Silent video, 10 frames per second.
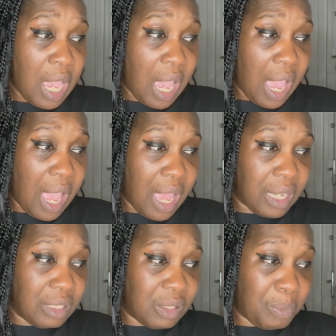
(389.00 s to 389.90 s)

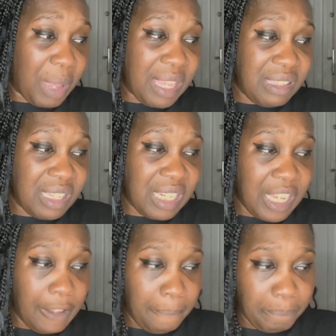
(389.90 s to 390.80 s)
And
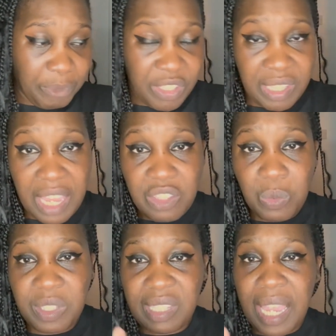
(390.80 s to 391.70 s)
basically, Stacey
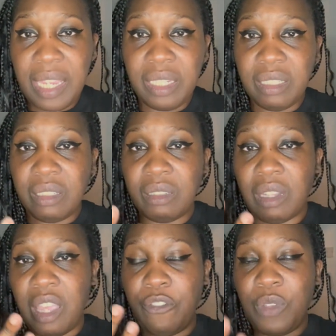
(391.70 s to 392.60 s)
was saying
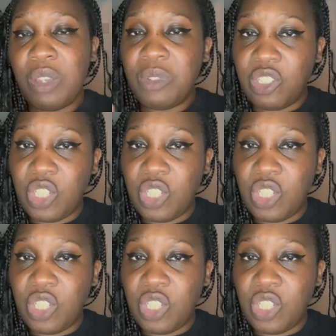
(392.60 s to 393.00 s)
her theory,